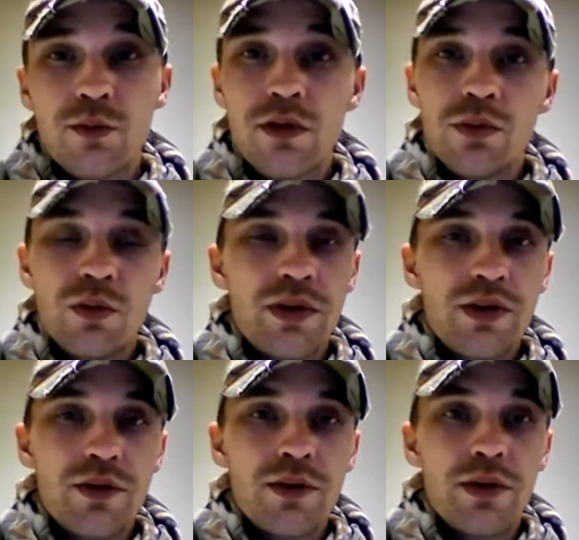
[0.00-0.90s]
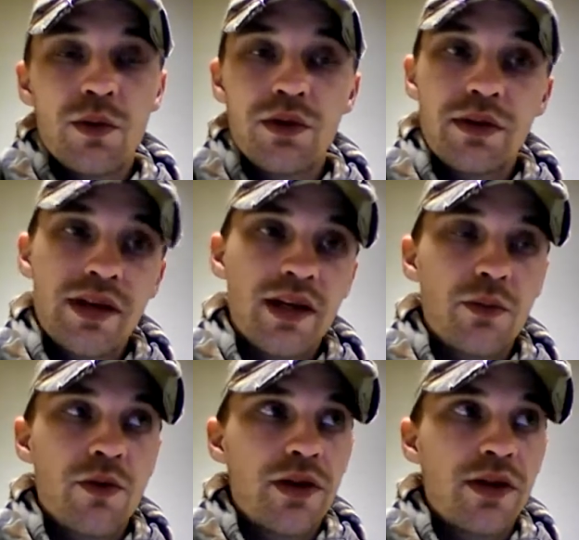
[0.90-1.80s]
the room with you and what you
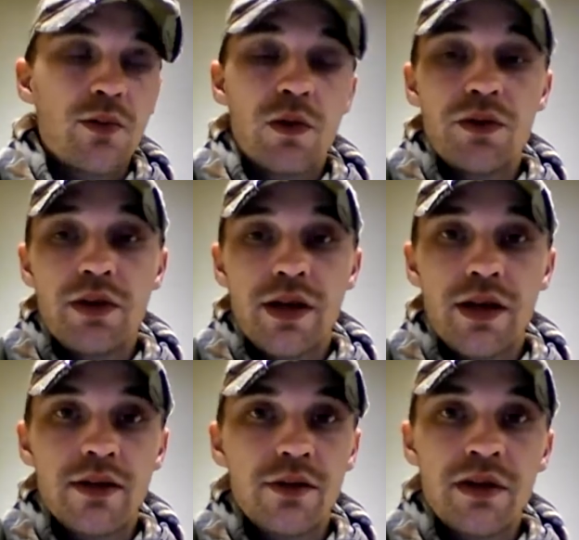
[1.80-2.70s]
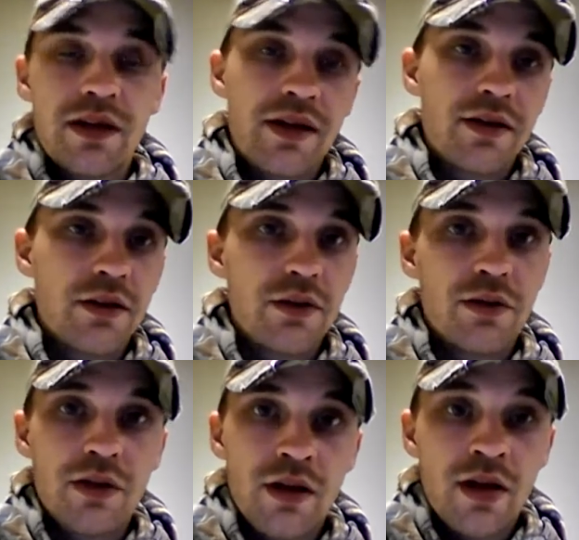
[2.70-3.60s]
can't bring, what you can do and can't do.
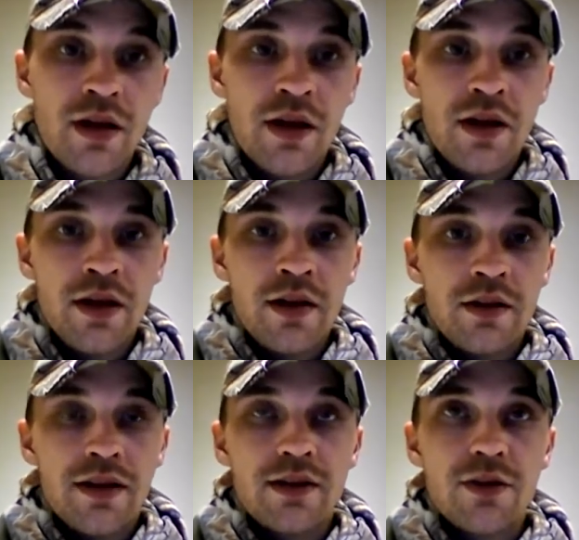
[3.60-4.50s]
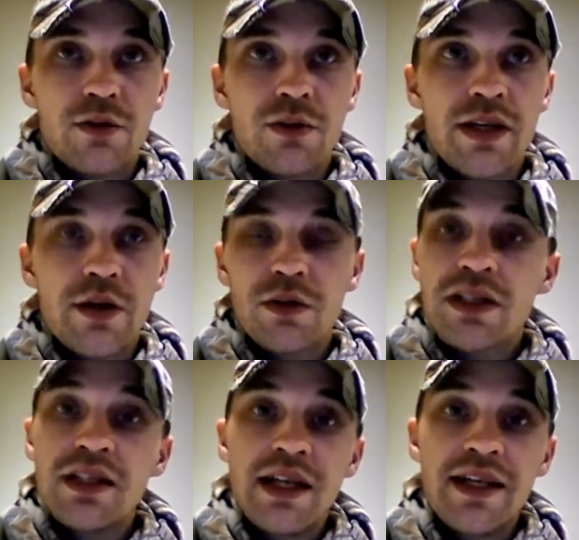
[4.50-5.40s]
Then two DOT
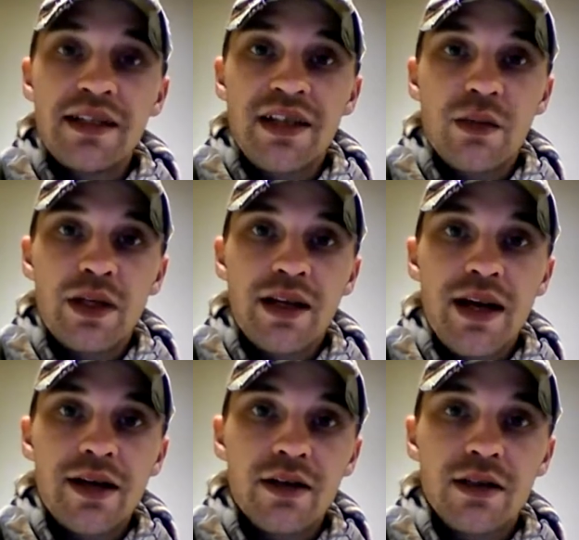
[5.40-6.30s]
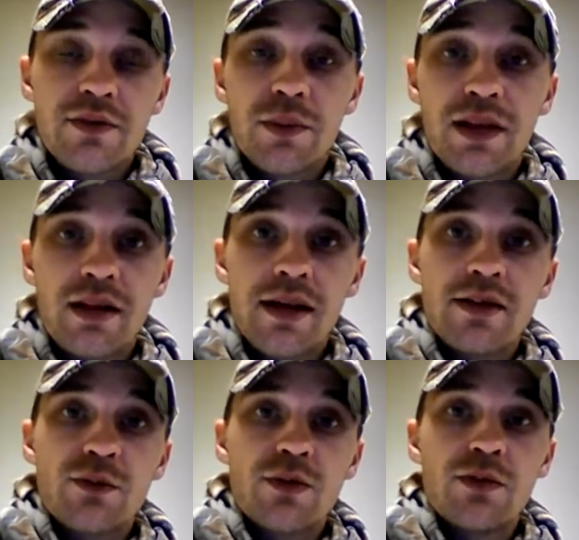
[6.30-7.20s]
ladies came and got us from the
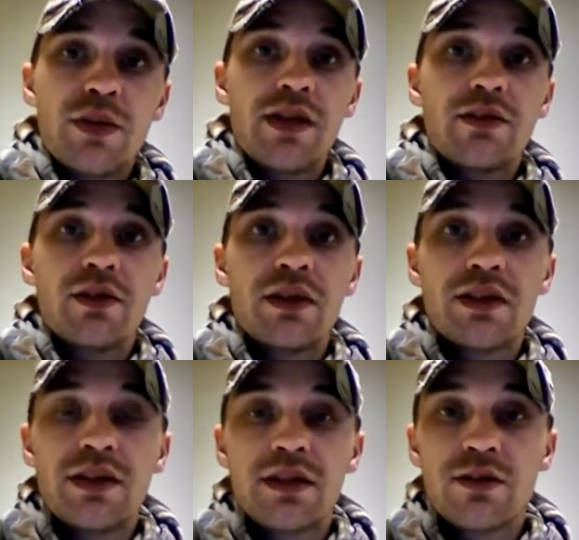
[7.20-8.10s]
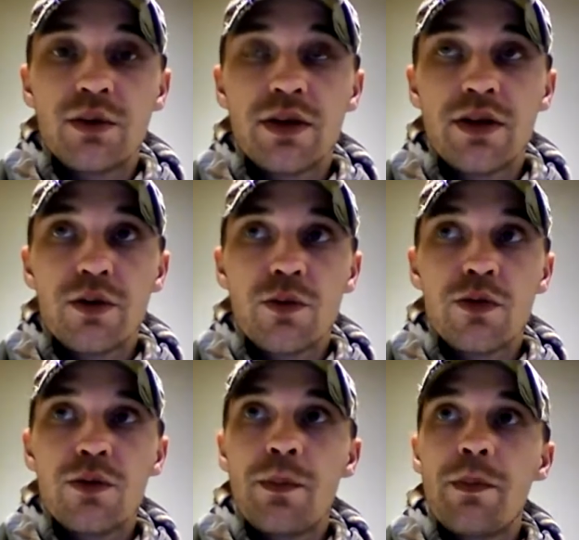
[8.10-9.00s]
classroom and took us into another
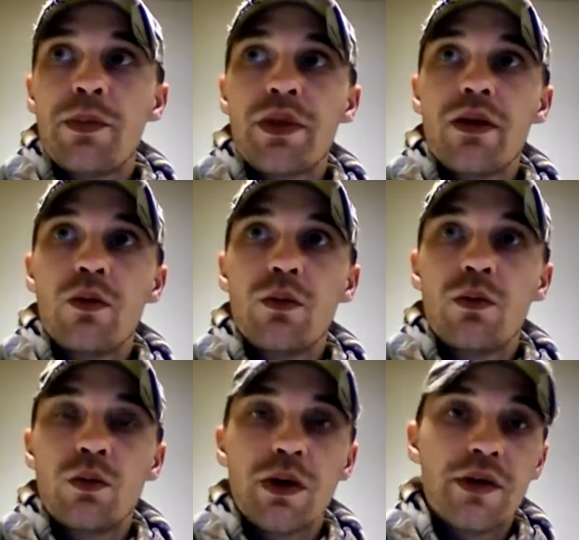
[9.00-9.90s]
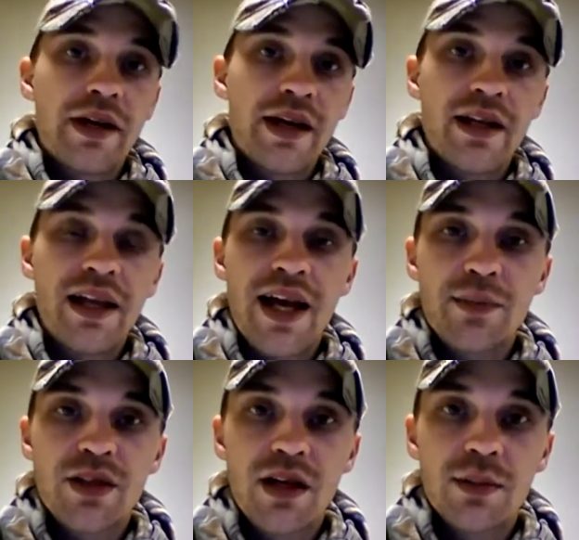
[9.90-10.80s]
room where they had
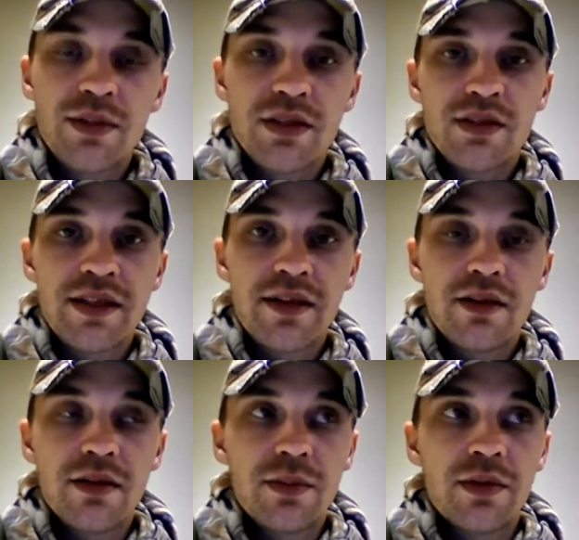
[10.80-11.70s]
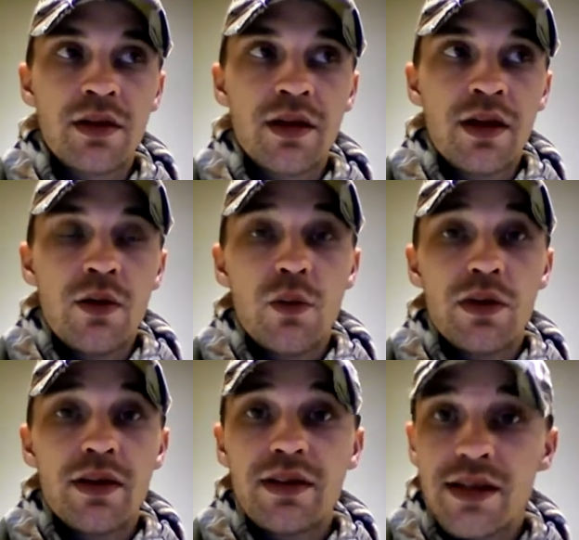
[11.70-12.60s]
laptops set up
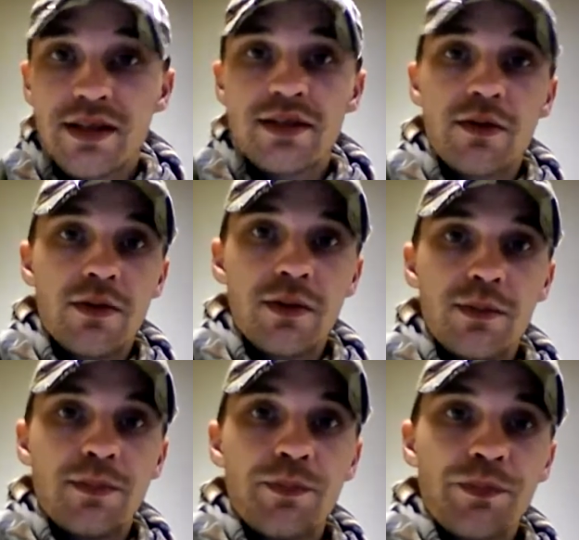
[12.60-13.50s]
with the test on them.